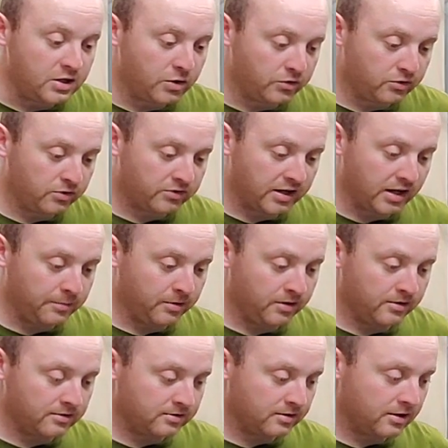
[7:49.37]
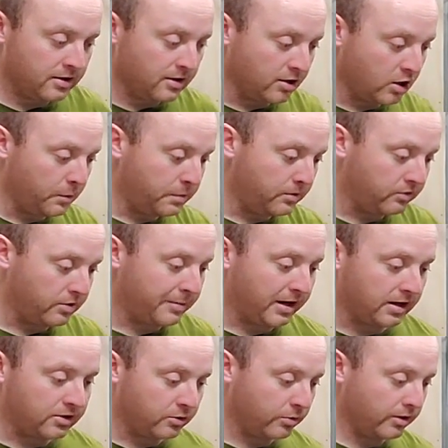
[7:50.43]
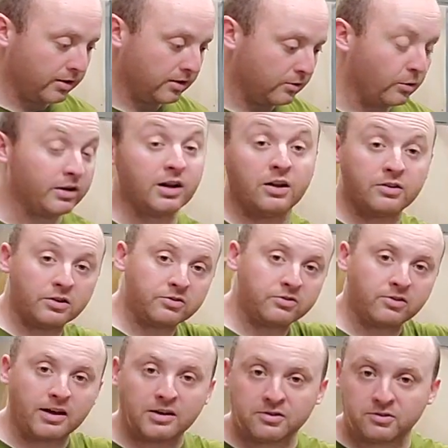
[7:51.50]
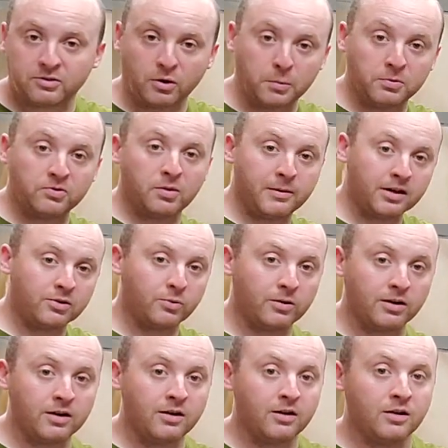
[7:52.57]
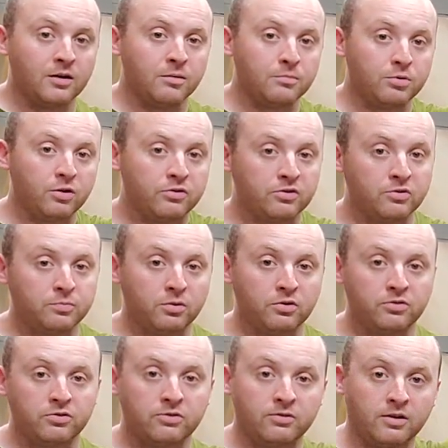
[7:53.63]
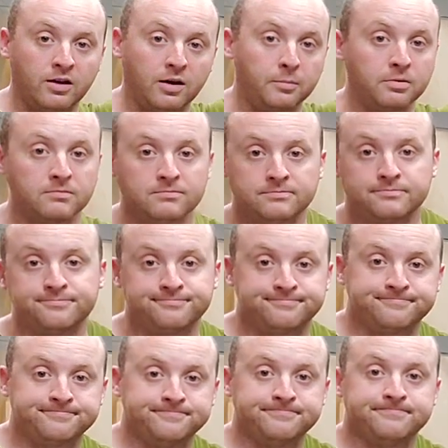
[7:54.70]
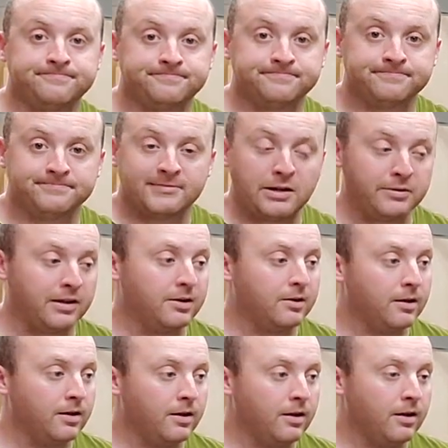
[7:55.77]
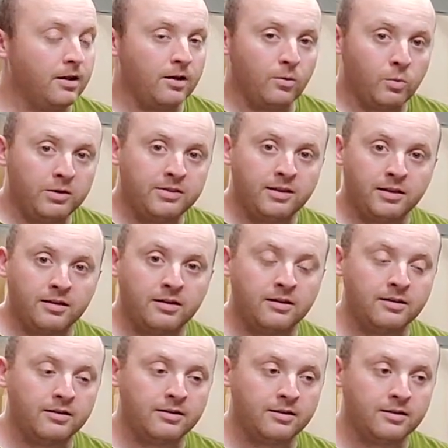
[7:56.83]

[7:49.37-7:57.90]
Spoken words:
He goes to his camper, opens the back door. Well, he undoes his latches, opens the back door, pushes up. Oh wait, what the?